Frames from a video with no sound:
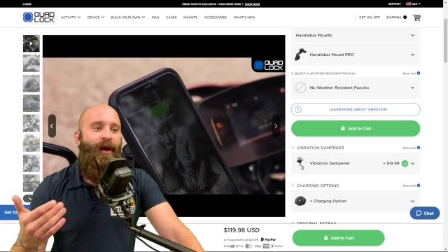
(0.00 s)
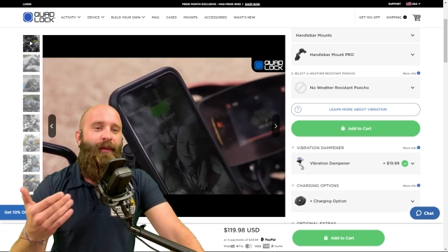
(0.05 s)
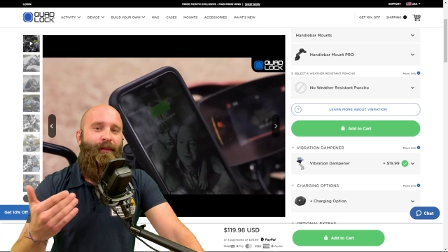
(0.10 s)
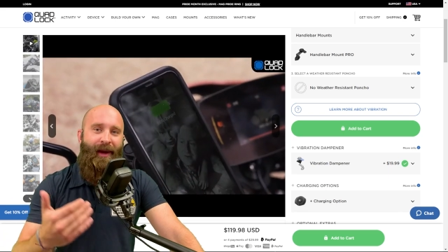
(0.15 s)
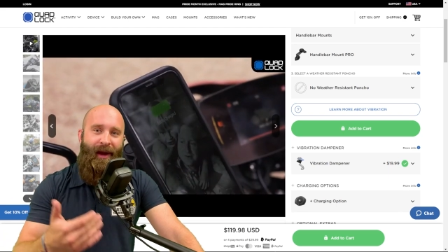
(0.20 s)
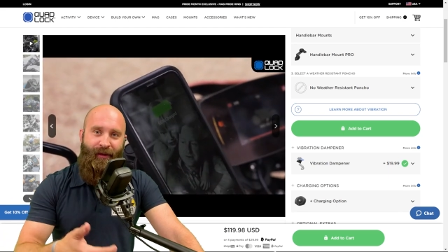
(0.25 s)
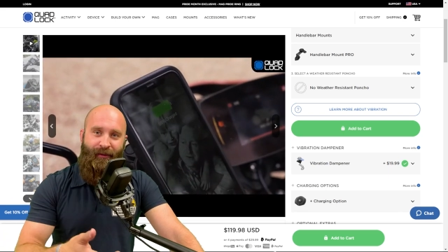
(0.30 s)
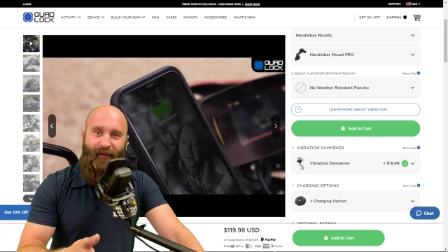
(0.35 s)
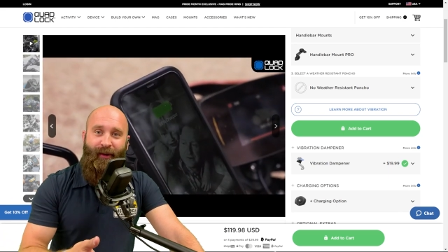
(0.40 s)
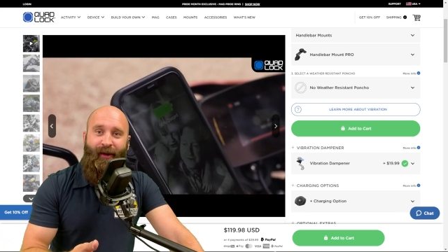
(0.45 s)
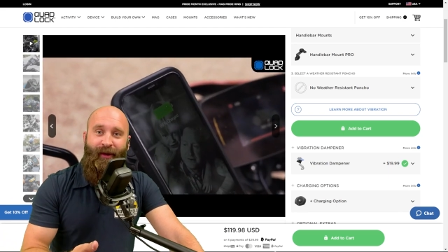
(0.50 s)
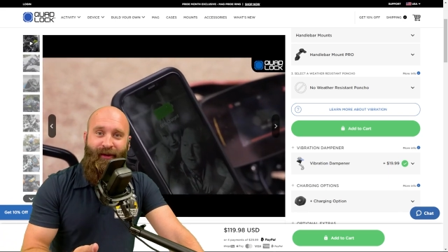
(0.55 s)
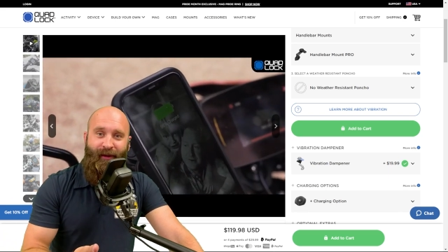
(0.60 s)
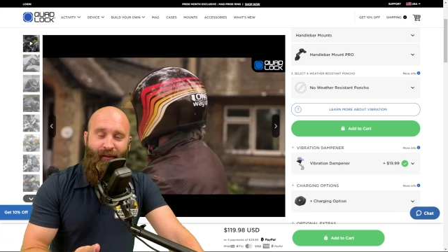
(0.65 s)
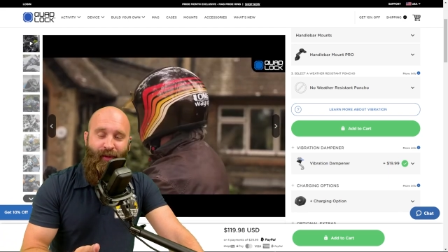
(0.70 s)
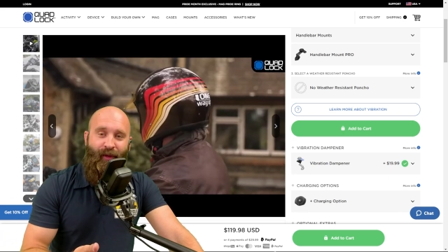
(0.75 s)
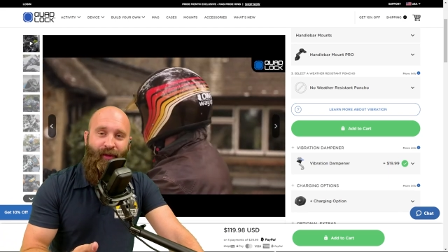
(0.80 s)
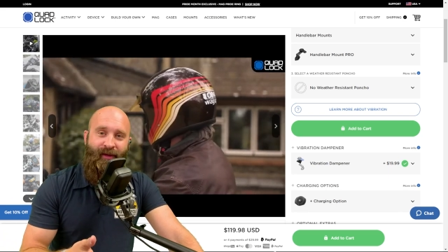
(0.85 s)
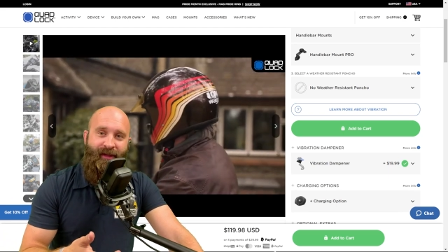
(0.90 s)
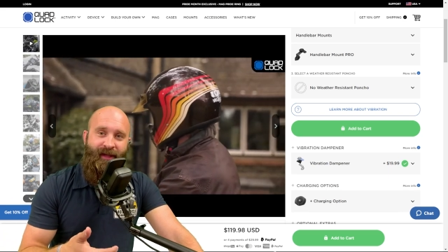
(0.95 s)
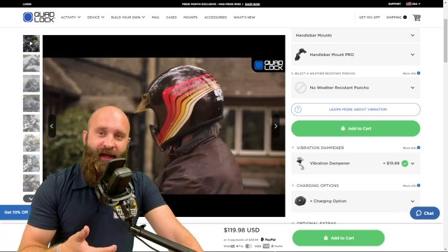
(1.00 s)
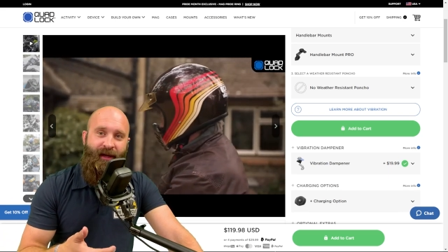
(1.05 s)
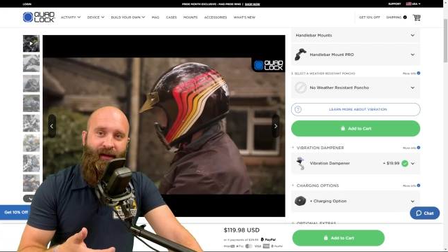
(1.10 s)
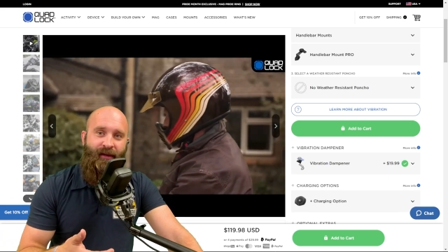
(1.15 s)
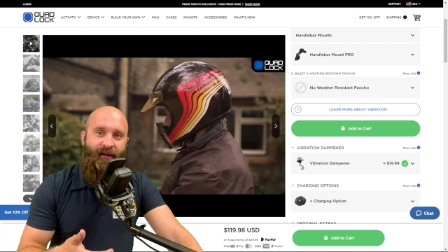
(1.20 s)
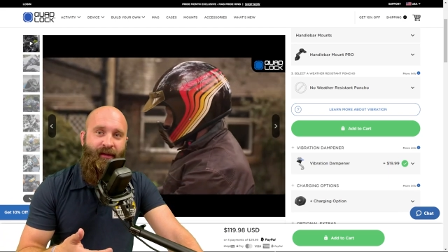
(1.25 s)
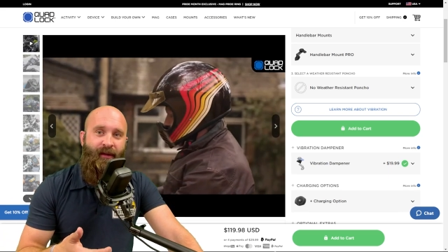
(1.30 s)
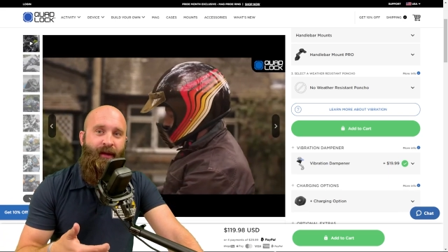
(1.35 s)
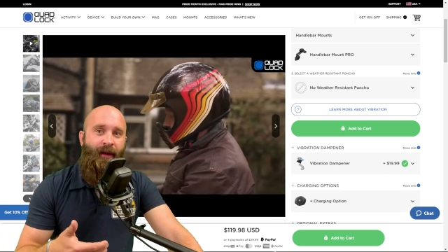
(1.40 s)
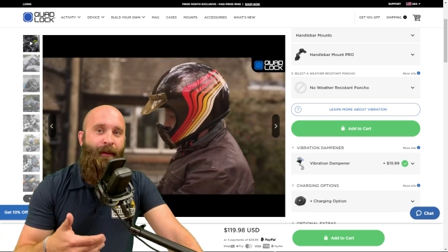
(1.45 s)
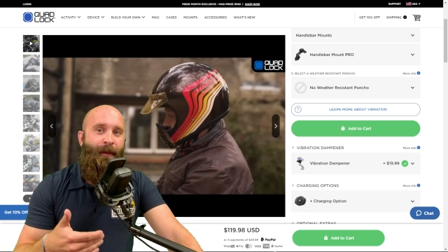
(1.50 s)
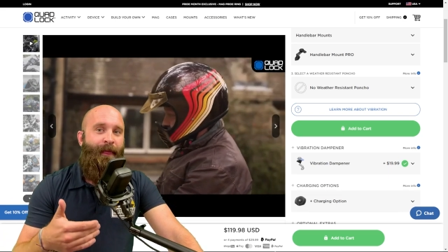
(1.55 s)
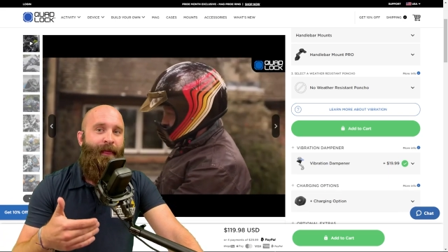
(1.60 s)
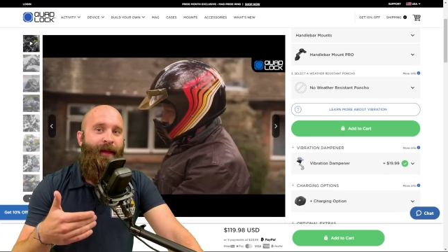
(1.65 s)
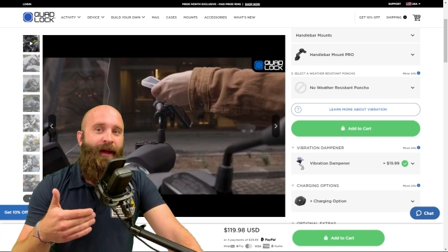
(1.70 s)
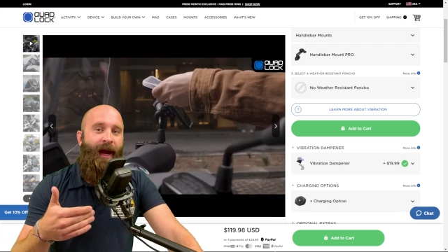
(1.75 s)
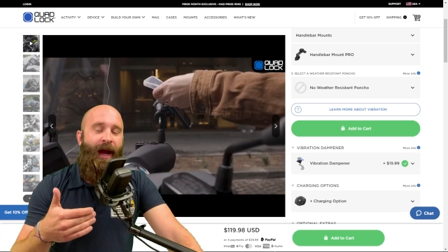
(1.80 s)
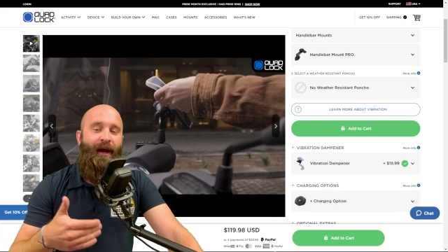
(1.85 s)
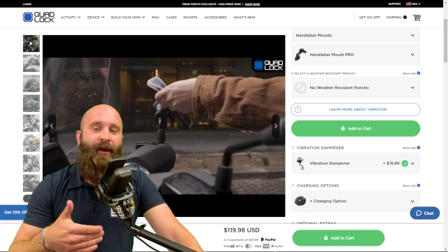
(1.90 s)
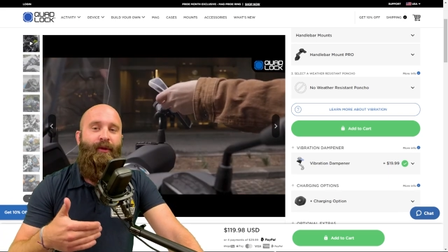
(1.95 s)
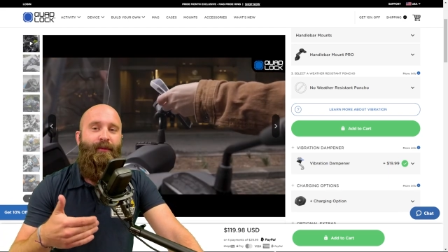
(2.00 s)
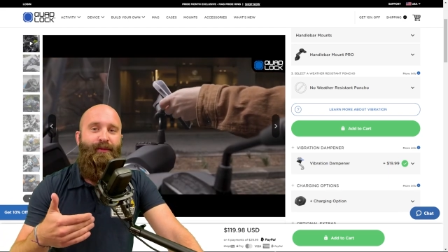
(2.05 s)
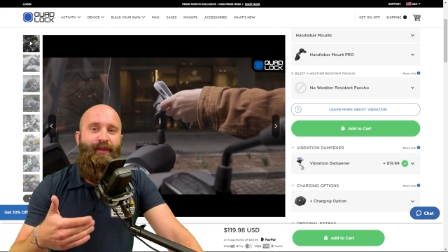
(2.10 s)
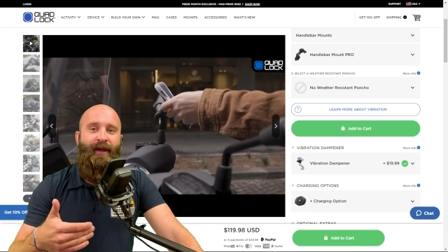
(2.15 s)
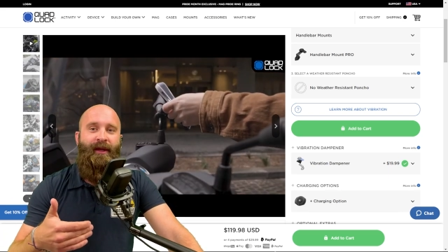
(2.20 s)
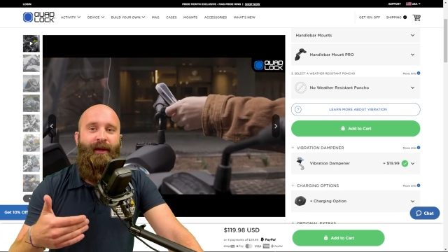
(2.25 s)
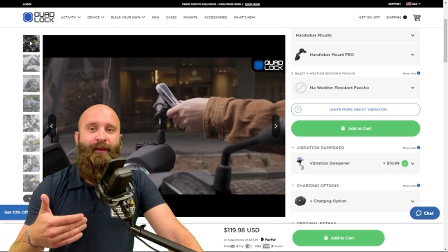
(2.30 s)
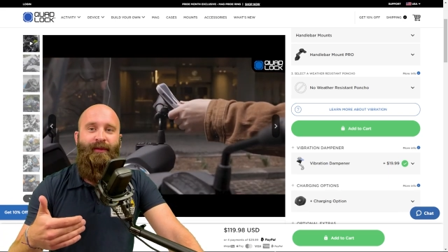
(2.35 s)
Boundary on the motorcycle, I don't pick